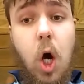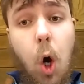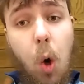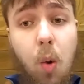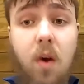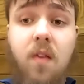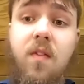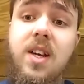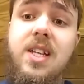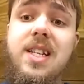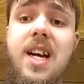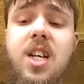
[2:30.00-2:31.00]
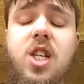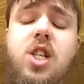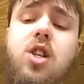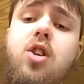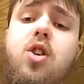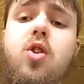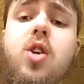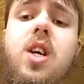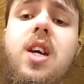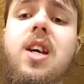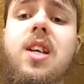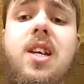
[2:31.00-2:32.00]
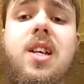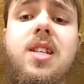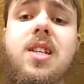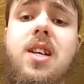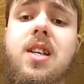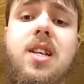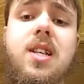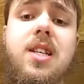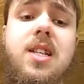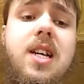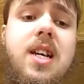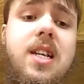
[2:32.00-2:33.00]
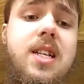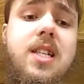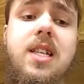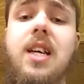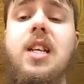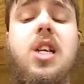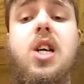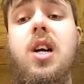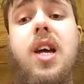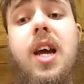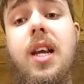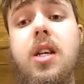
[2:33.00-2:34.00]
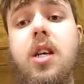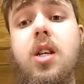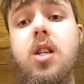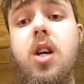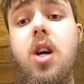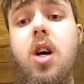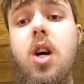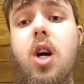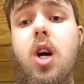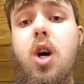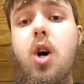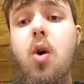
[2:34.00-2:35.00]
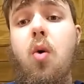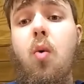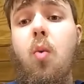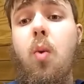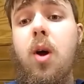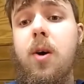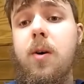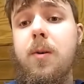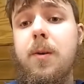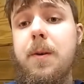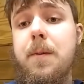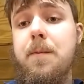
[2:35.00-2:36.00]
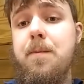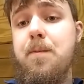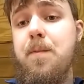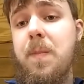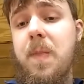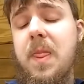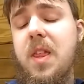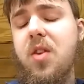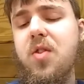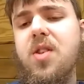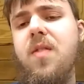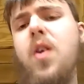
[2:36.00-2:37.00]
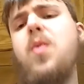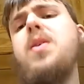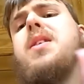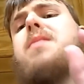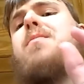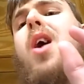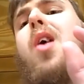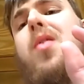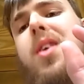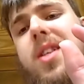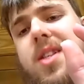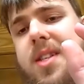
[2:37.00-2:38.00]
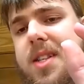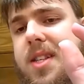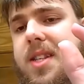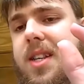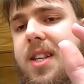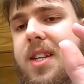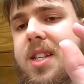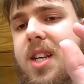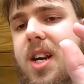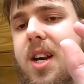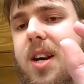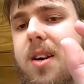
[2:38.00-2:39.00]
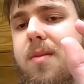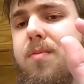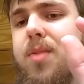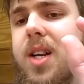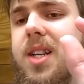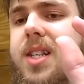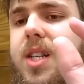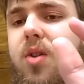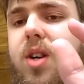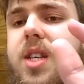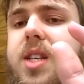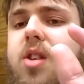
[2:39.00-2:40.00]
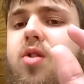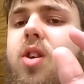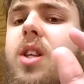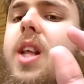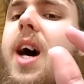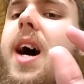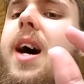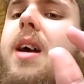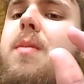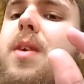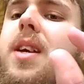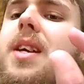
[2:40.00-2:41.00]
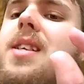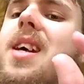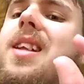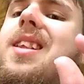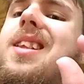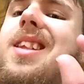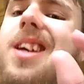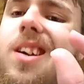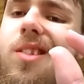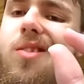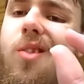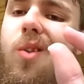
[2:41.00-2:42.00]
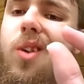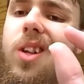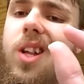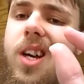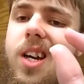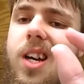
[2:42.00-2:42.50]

Or if he snatches a cookie and eats it and says he did not eat it. Well, those are very small instances, but it's still considered a lie because a little